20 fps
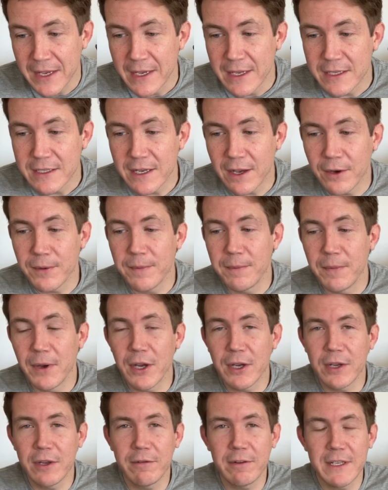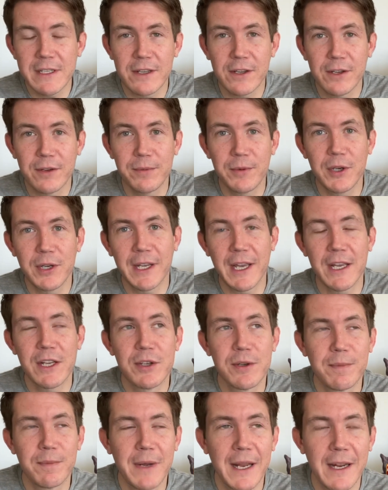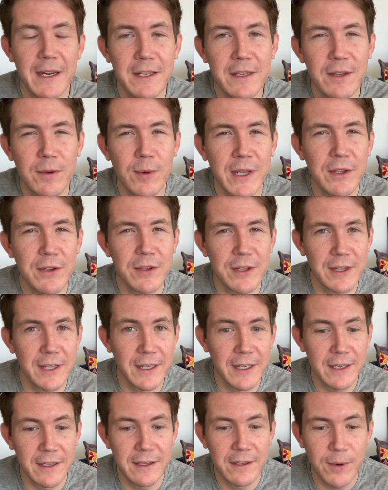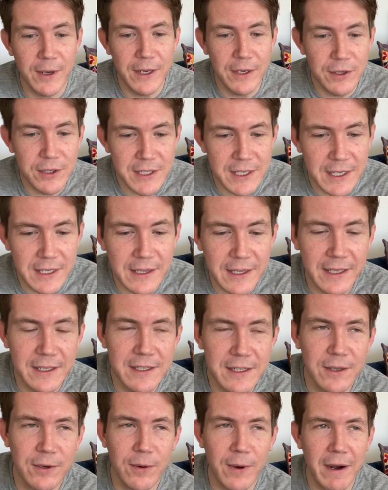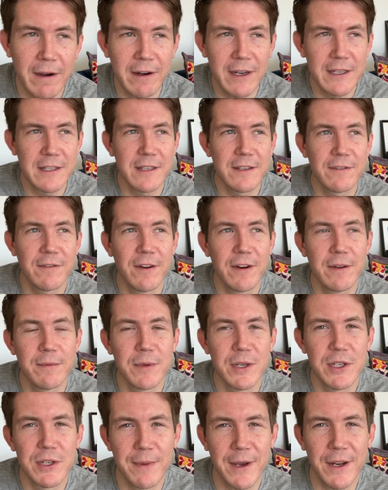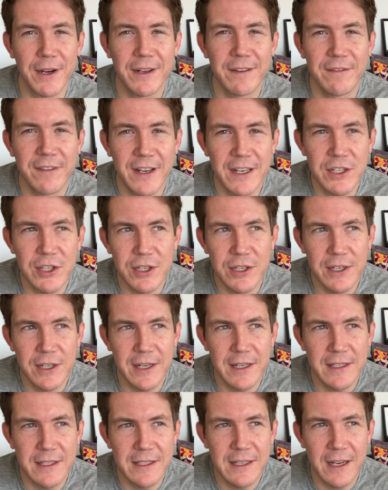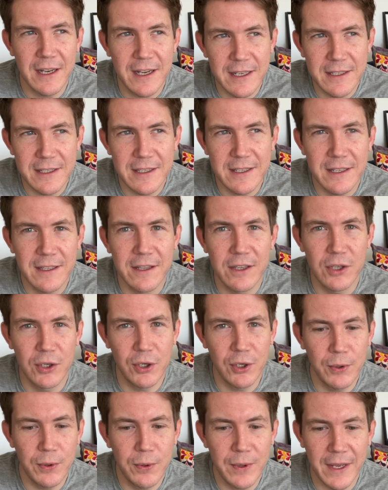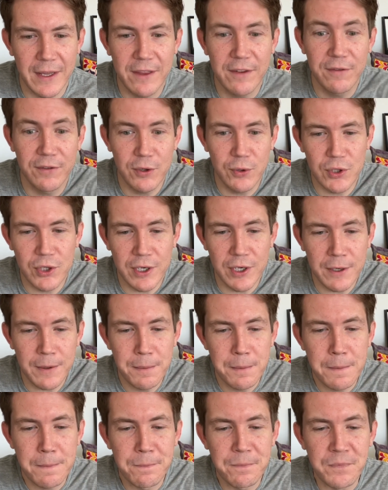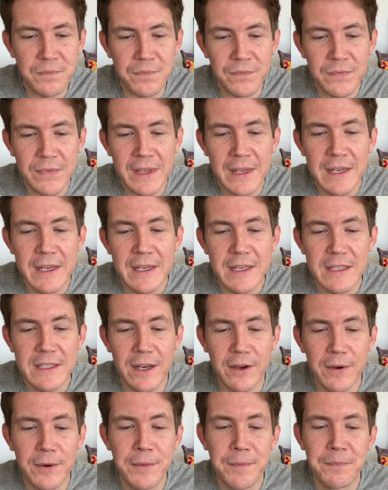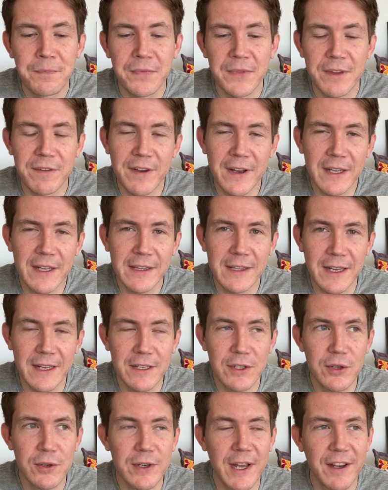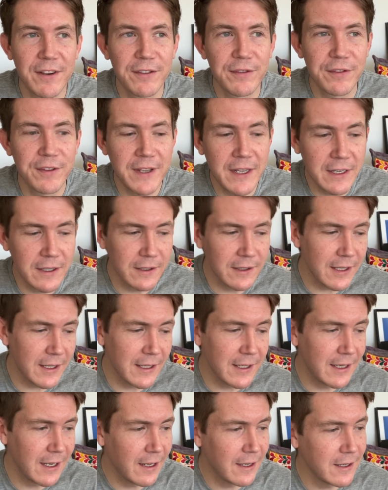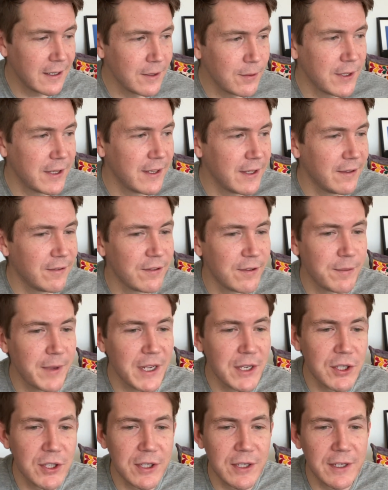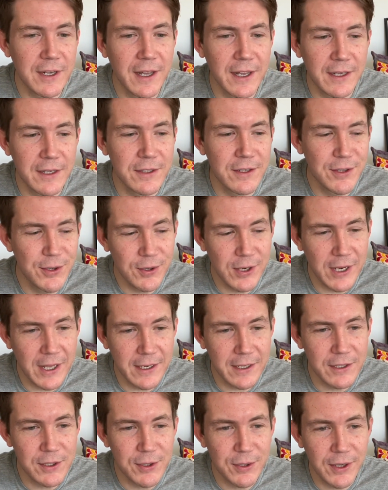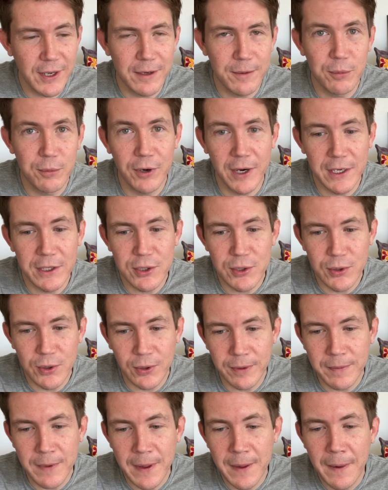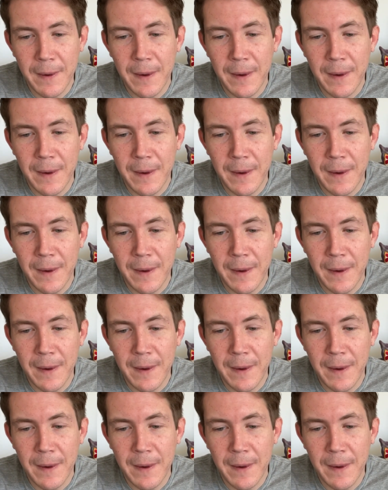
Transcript: So Mercury is the communication planet, the way you think and the way you see things. Aquarius is very much about invention and science and the new and the future. So the fact that you now feel aligned with information and you like to kind of brainstorm,